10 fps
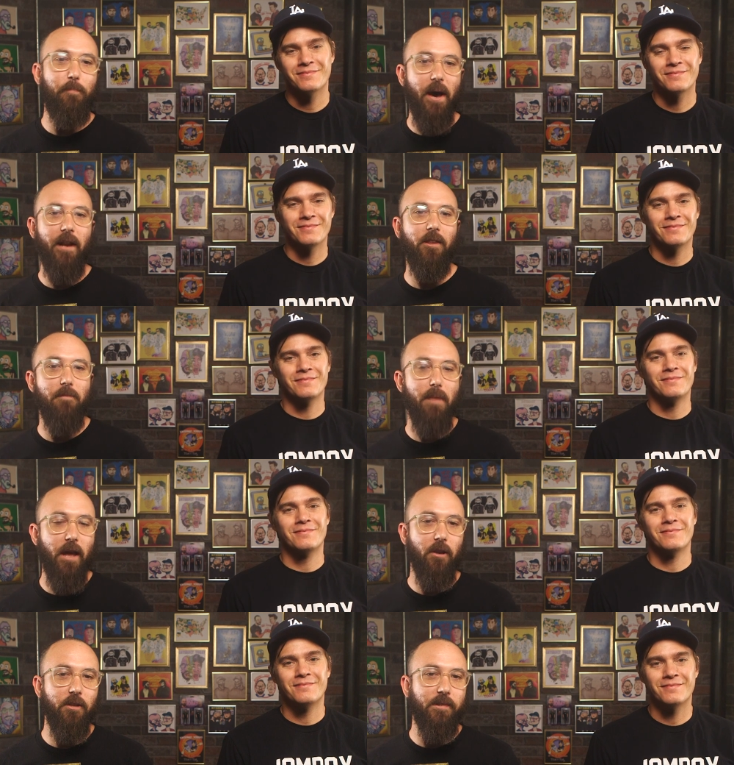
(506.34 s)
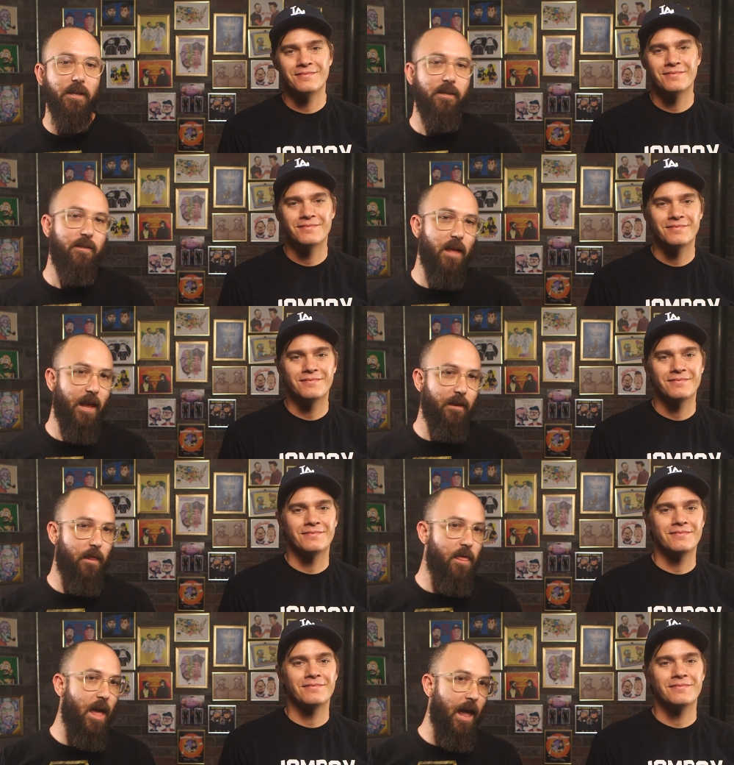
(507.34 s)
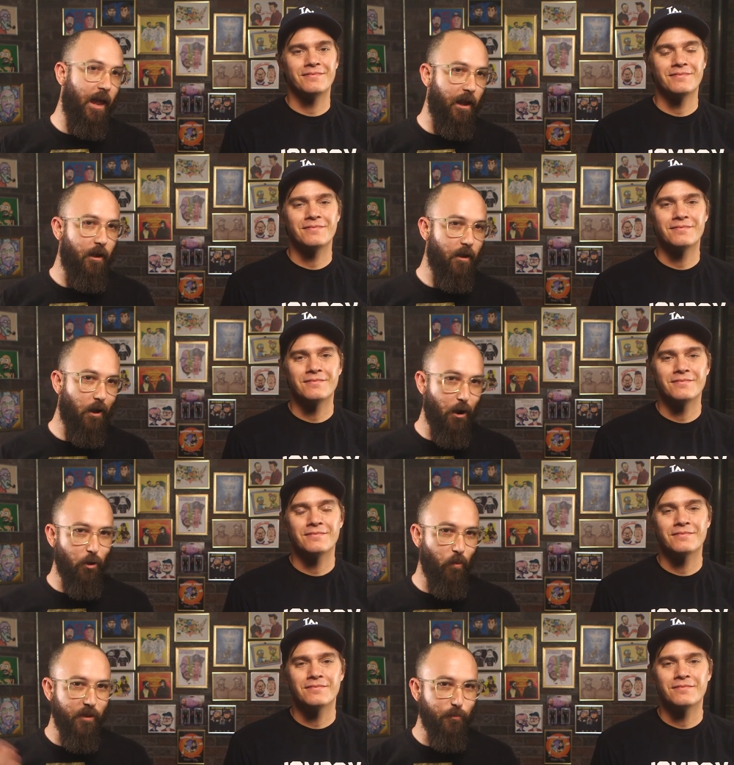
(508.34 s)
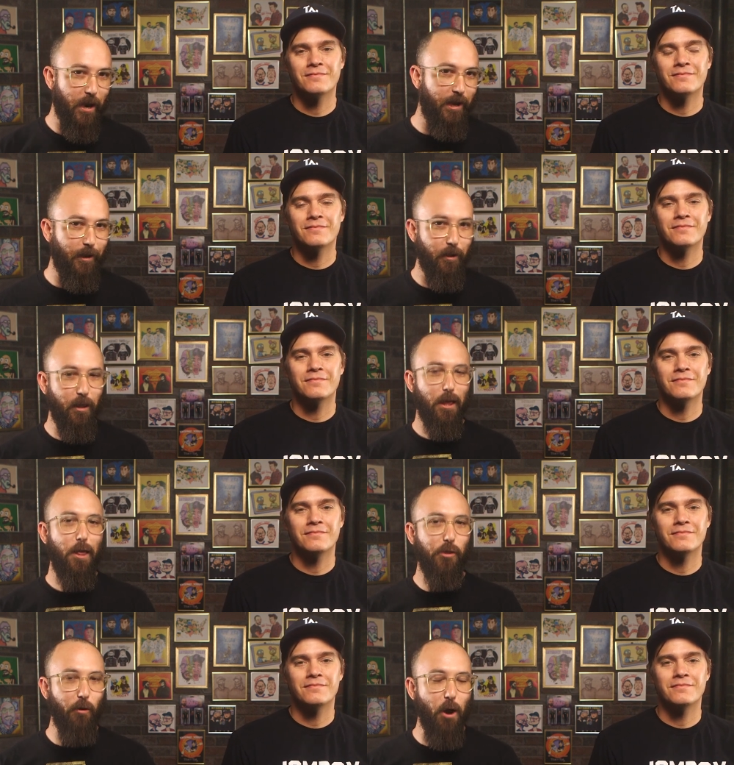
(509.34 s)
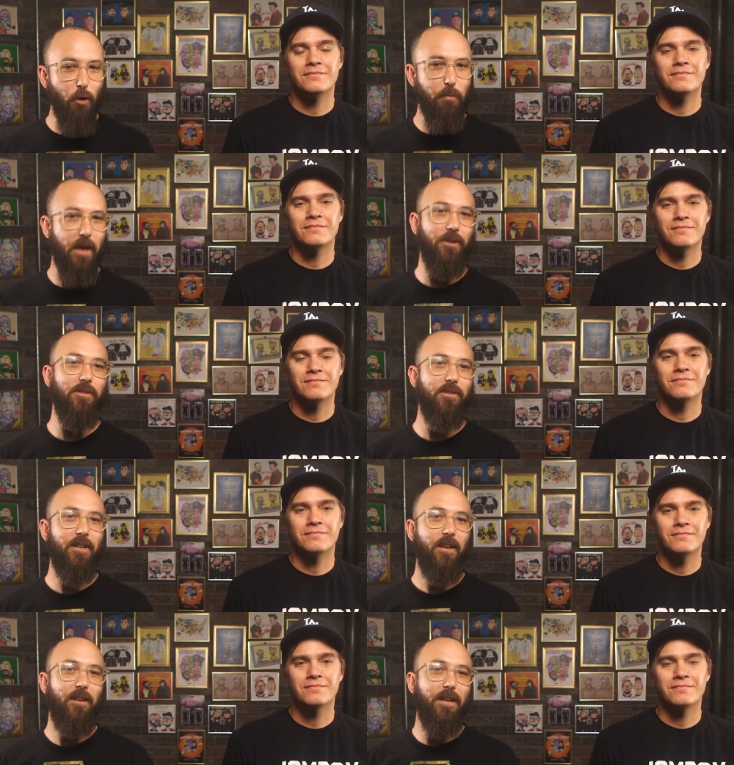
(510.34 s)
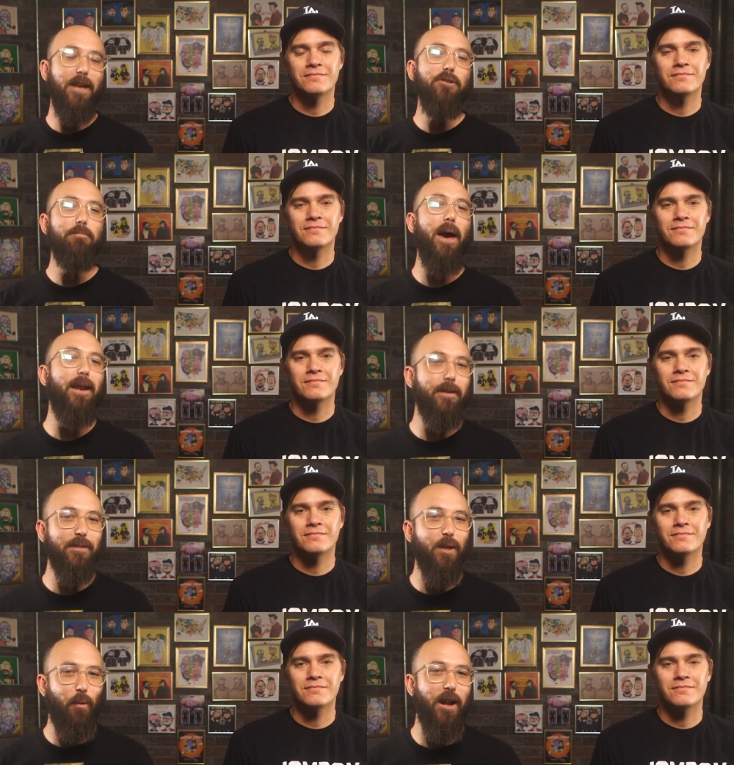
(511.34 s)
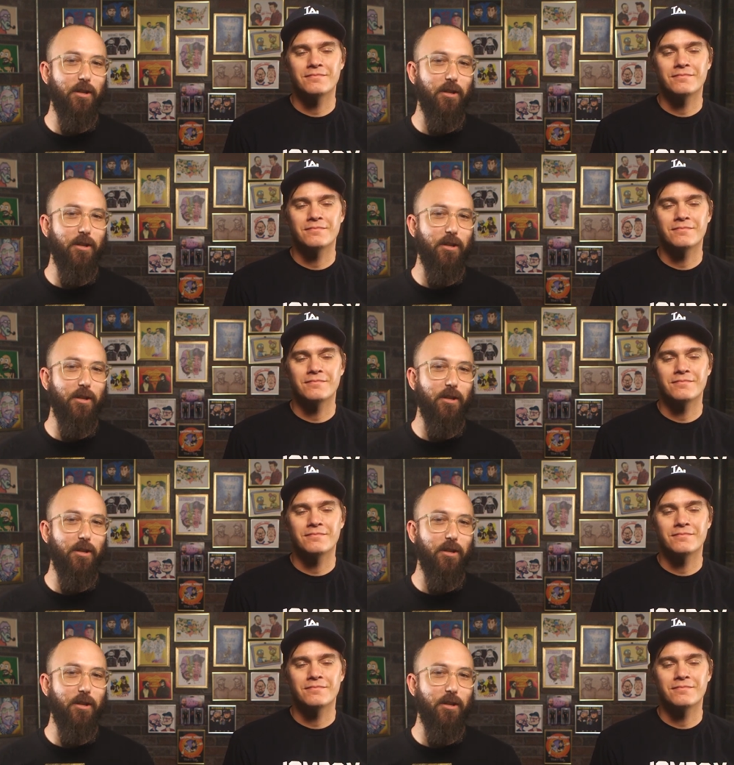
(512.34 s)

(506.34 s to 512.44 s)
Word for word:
Speaker 1: biting their medals is that they are the ones biting their own medals. You can't just bite into someone